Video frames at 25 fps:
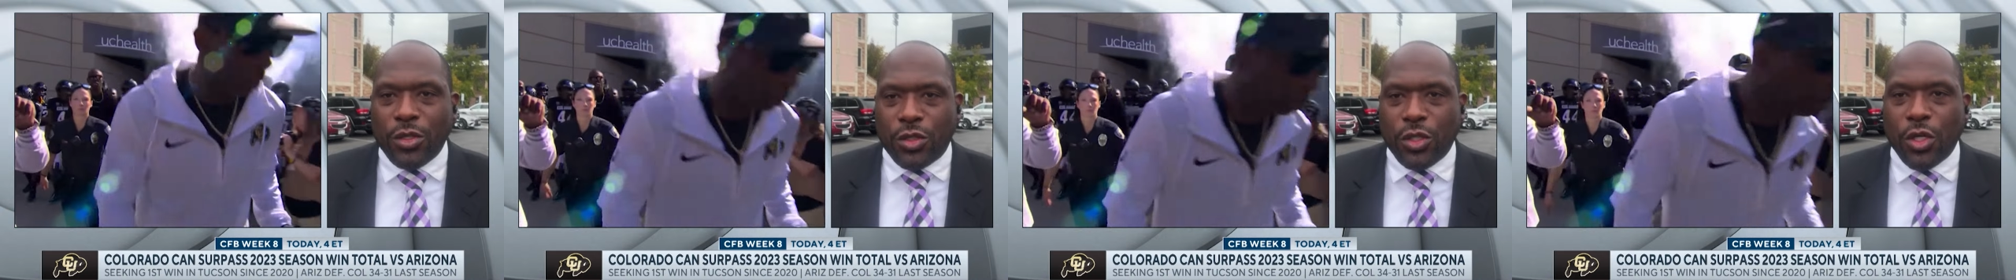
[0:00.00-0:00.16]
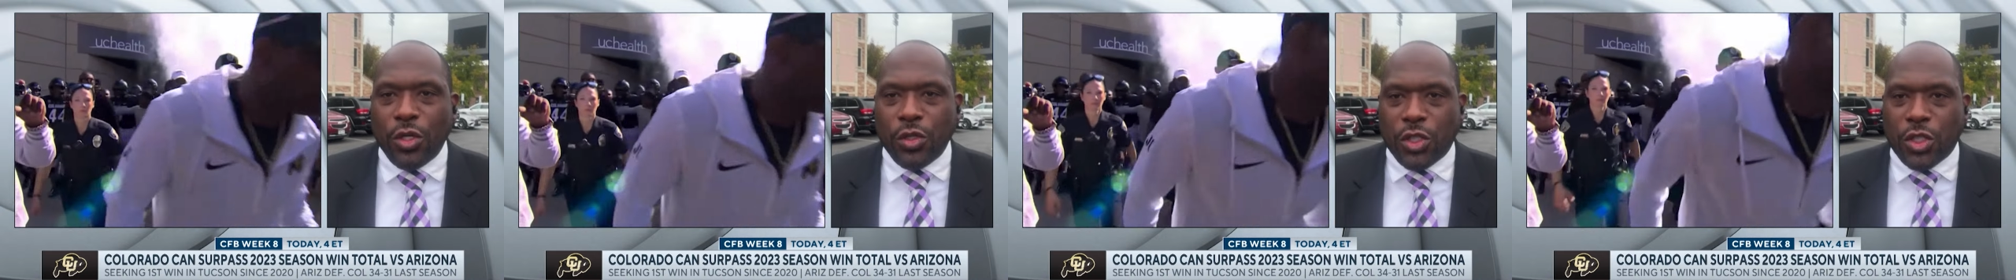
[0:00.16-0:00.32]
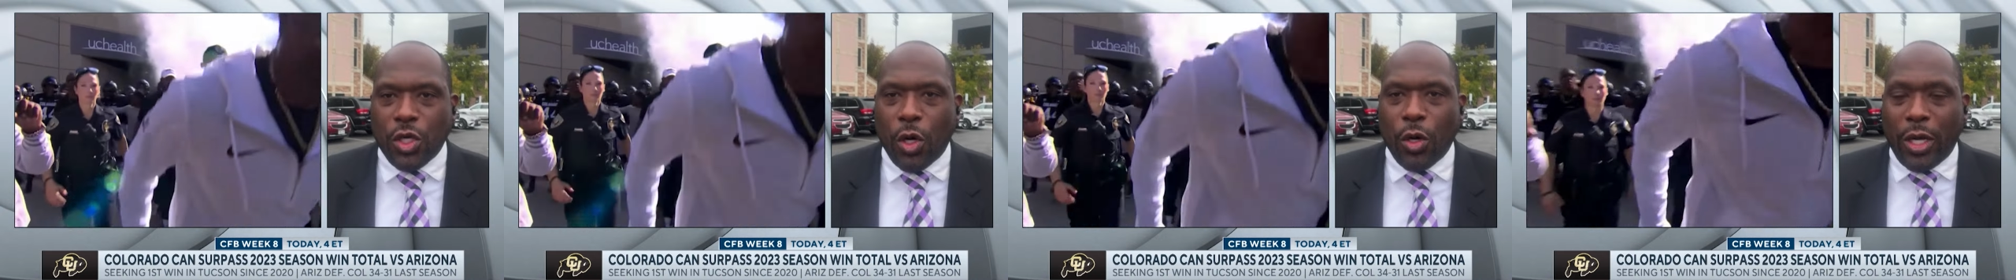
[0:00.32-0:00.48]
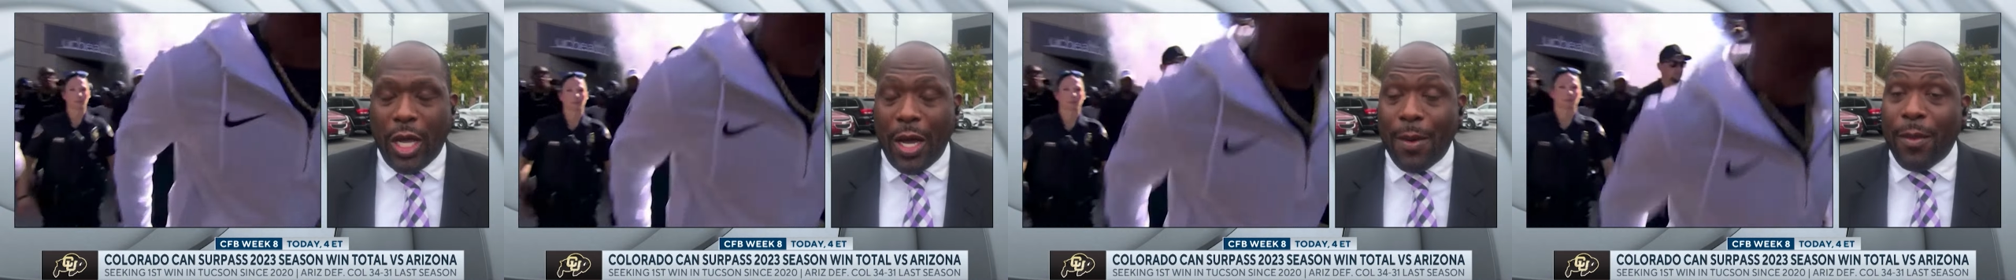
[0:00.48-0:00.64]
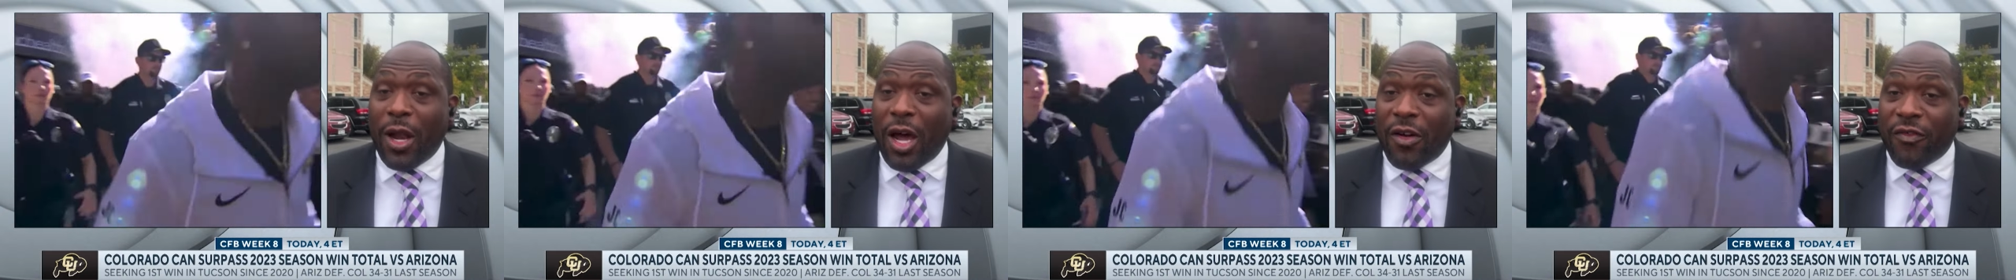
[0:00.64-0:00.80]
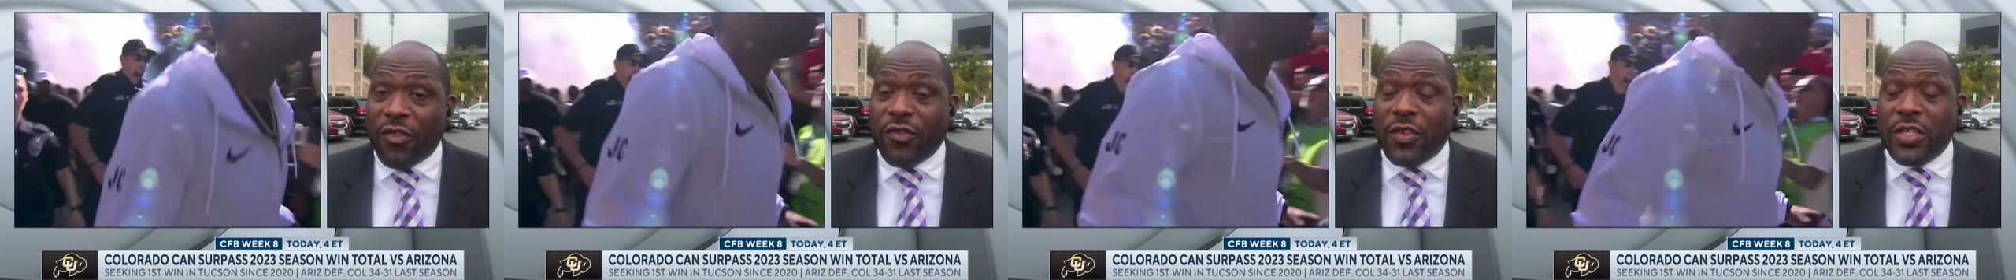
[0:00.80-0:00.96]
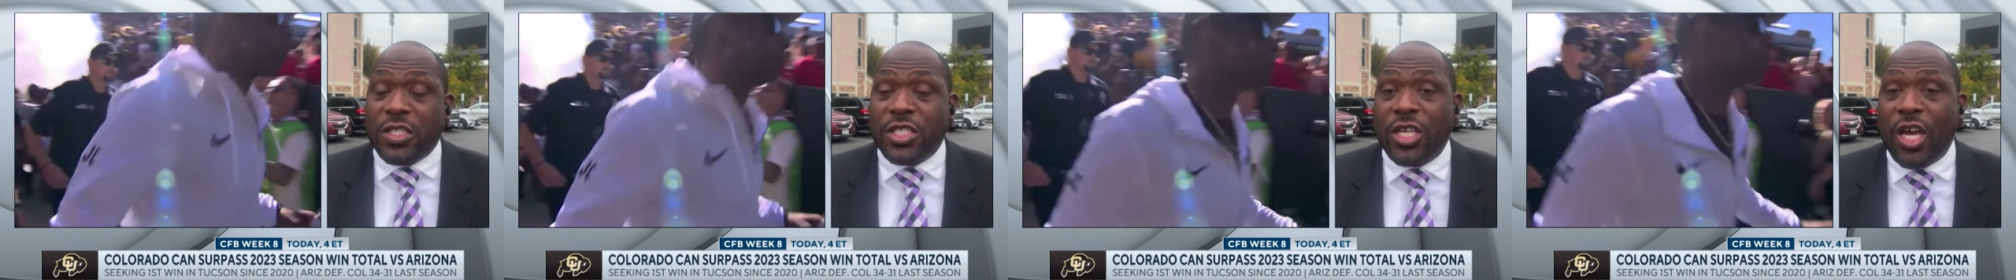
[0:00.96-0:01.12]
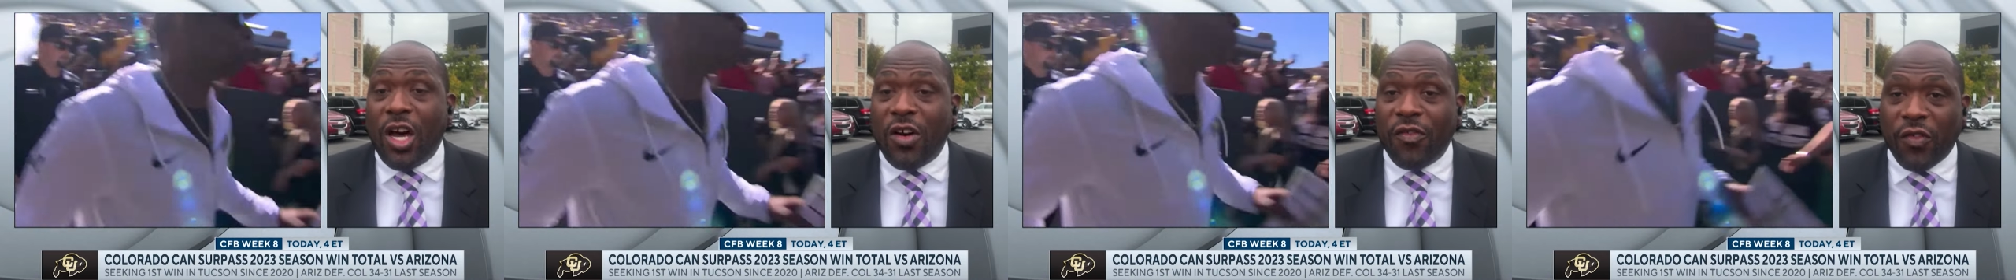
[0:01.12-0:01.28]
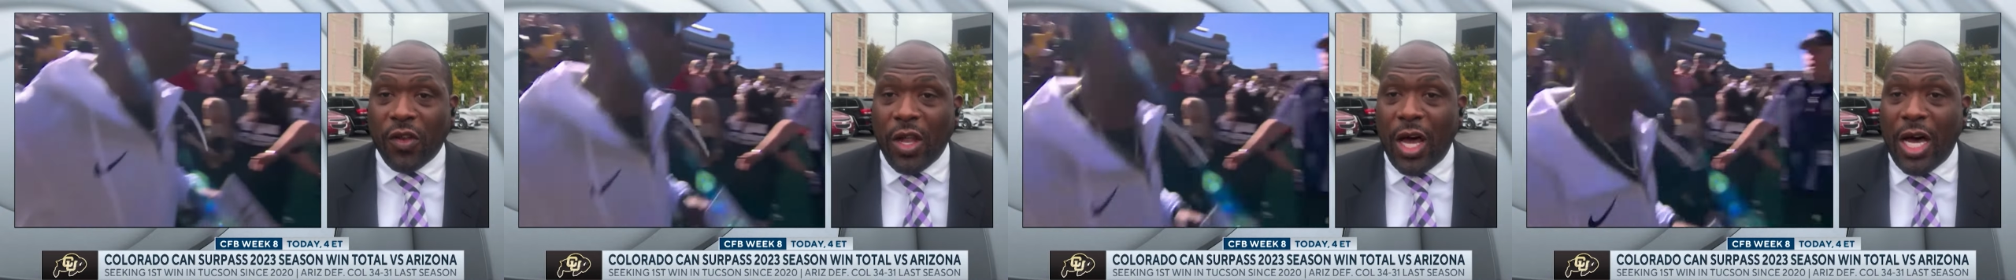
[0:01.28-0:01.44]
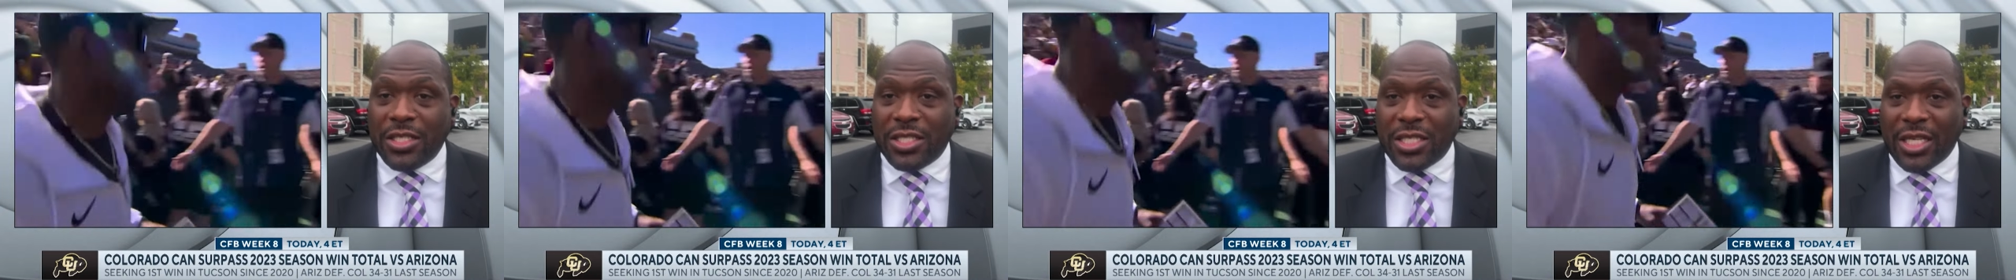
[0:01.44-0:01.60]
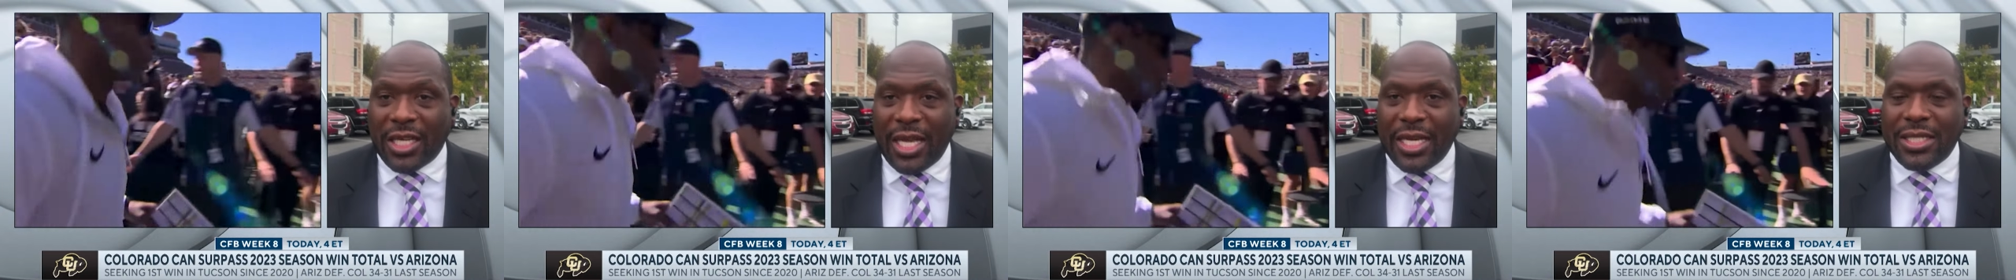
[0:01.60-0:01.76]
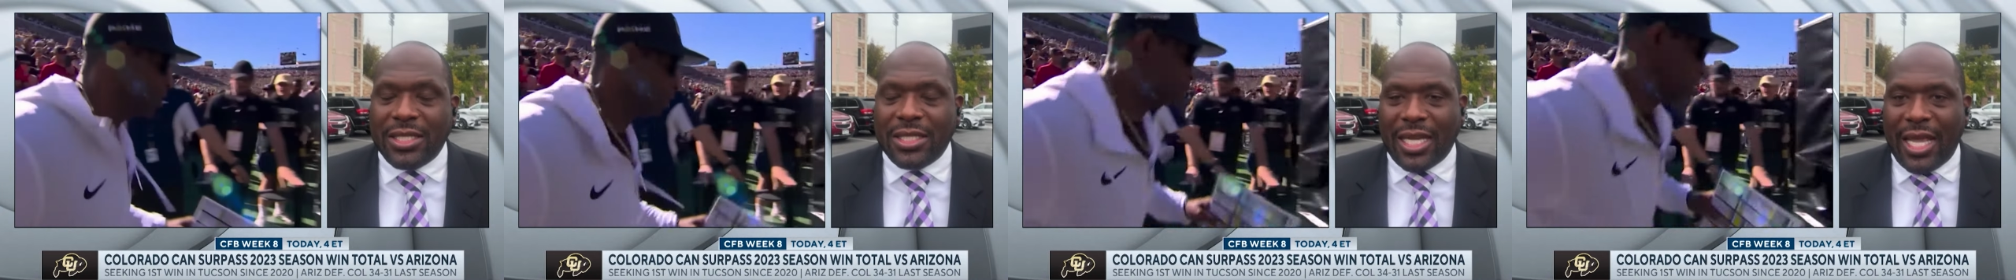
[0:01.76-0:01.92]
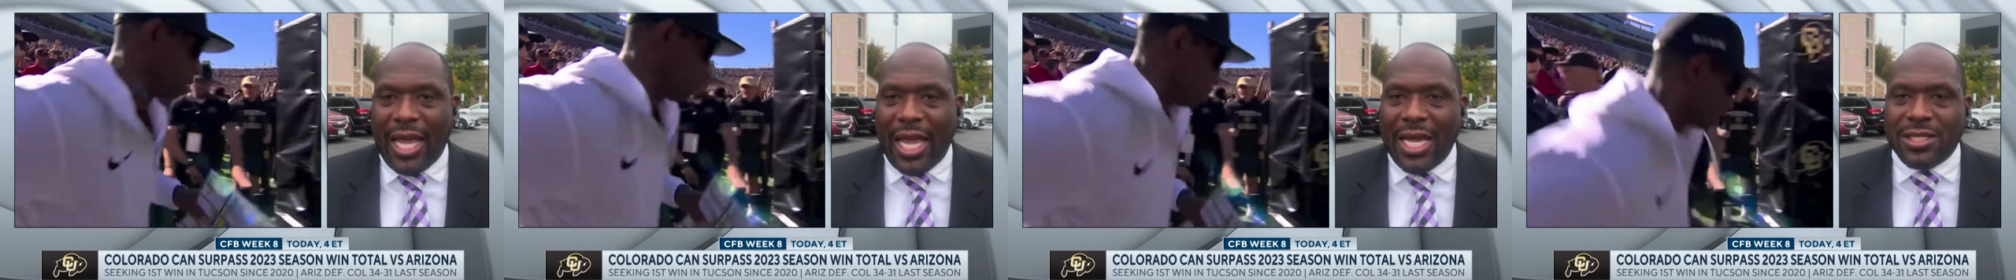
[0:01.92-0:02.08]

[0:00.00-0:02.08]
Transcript: to do so coming off of a tough loss against